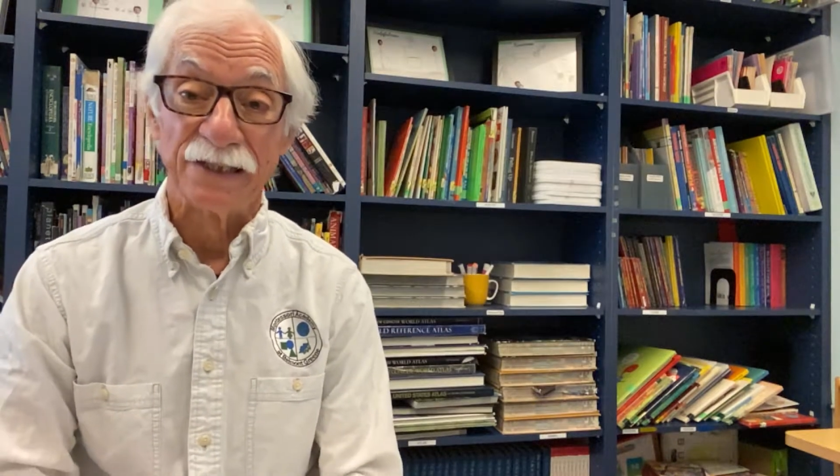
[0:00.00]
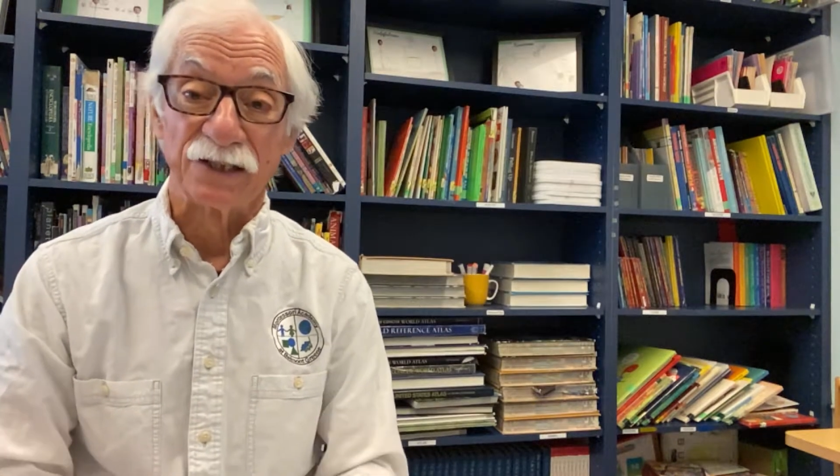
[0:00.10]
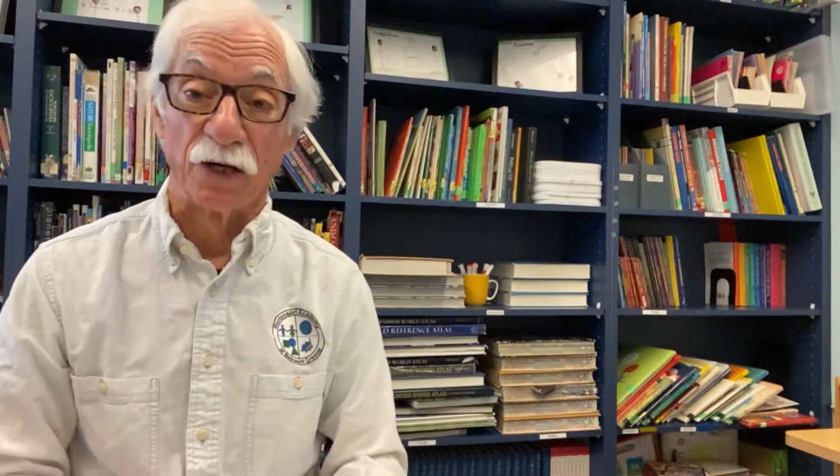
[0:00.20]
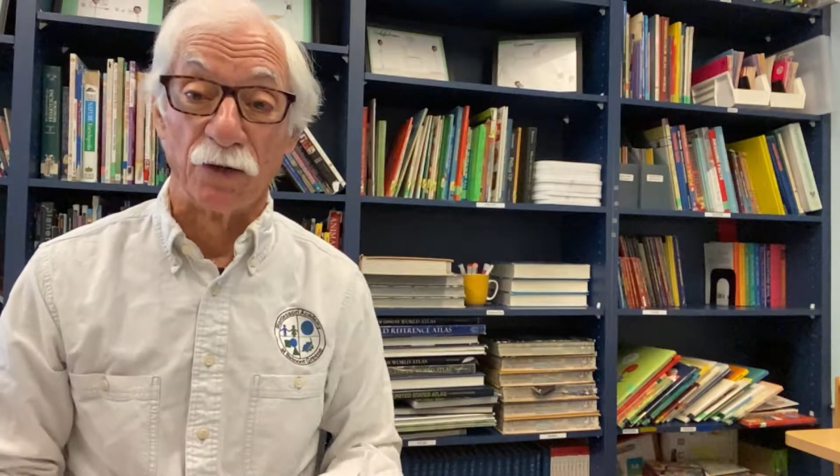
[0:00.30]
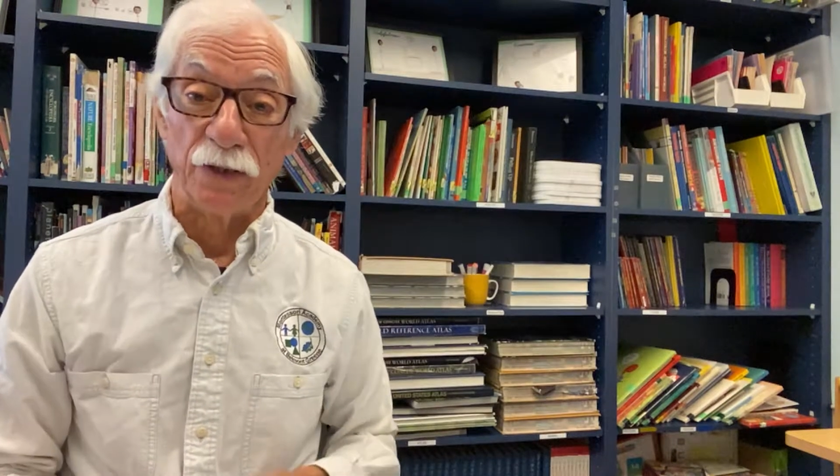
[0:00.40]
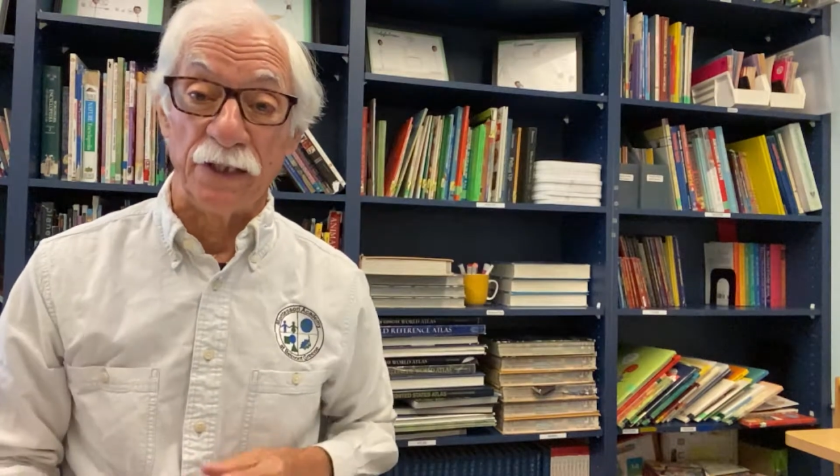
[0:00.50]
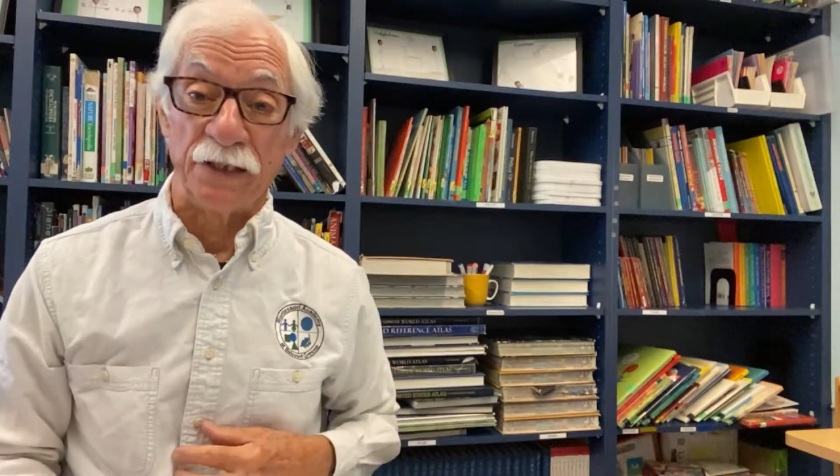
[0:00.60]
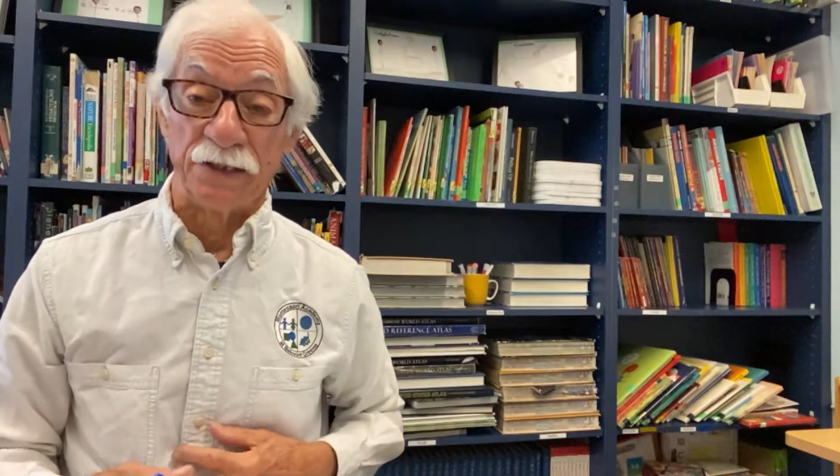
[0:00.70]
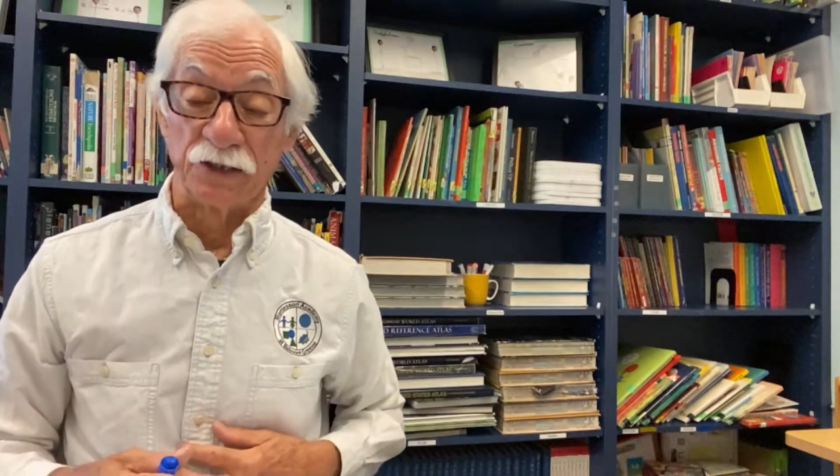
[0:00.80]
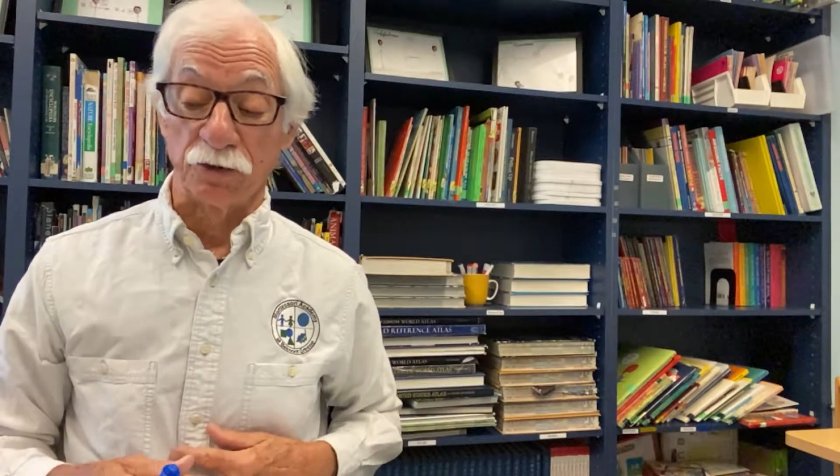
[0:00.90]
So
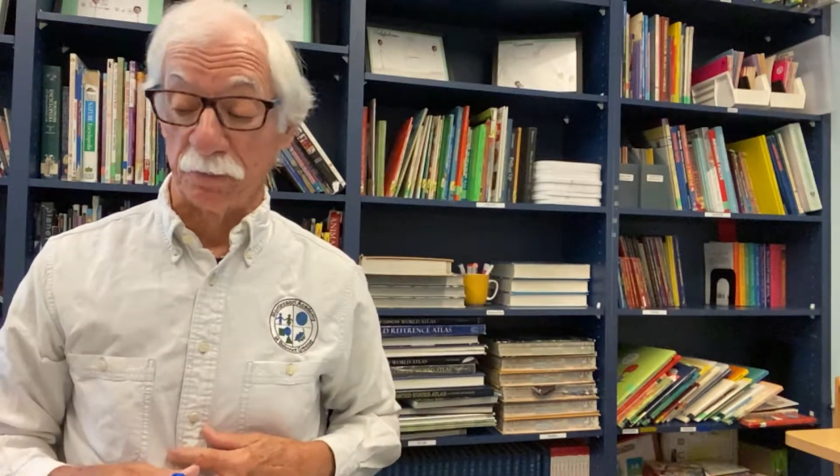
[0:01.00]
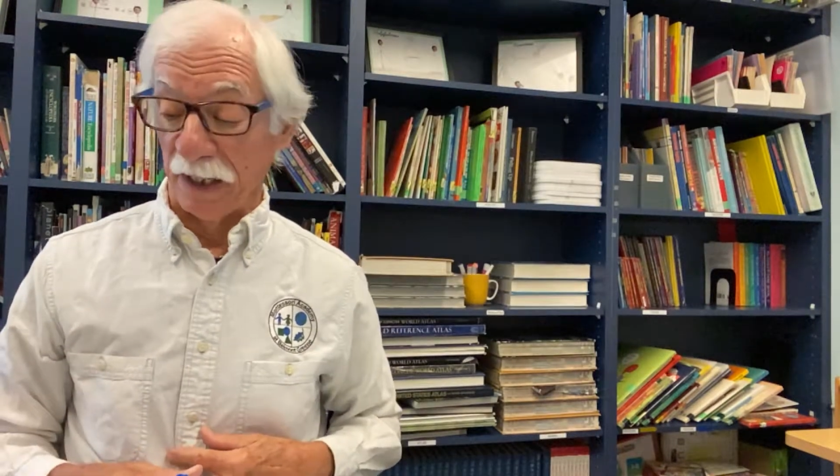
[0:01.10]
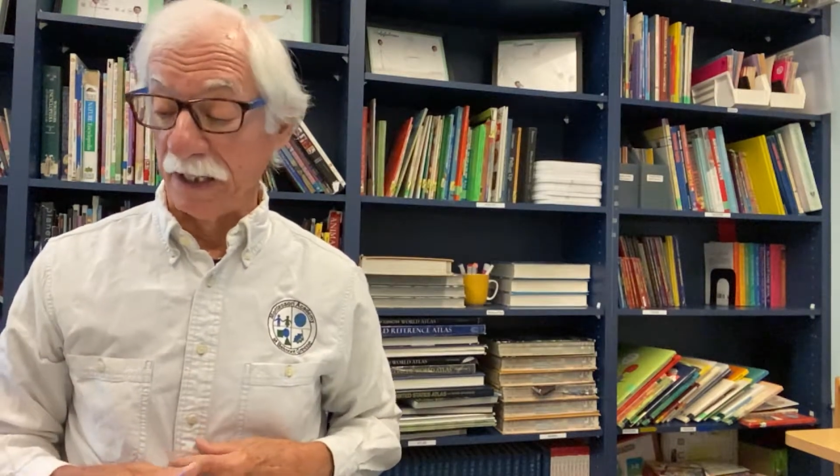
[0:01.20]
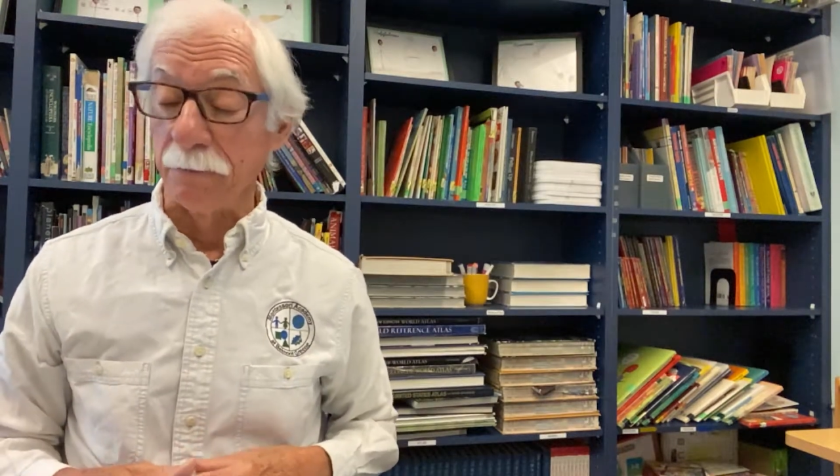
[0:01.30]
this will be